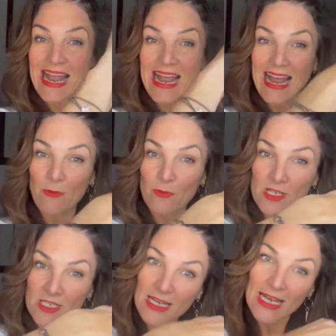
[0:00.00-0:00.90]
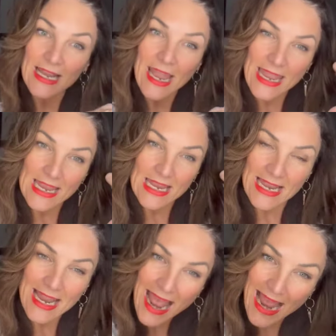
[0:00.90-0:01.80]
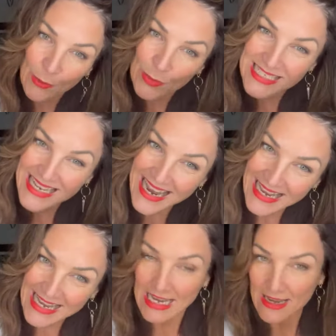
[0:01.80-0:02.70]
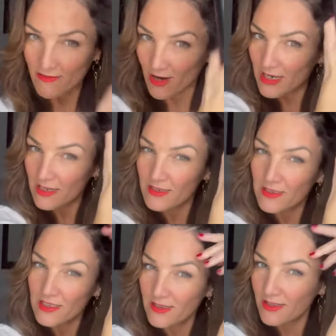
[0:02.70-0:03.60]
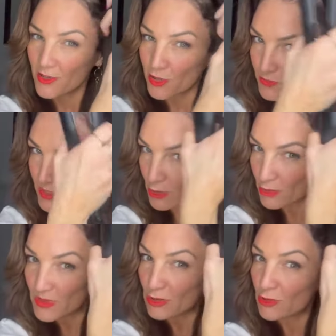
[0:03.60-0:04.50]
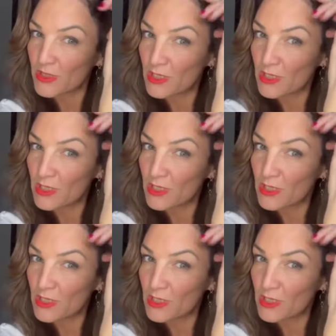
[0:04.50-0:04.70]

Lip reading: out and in, right? Doobie, doobie, doobie,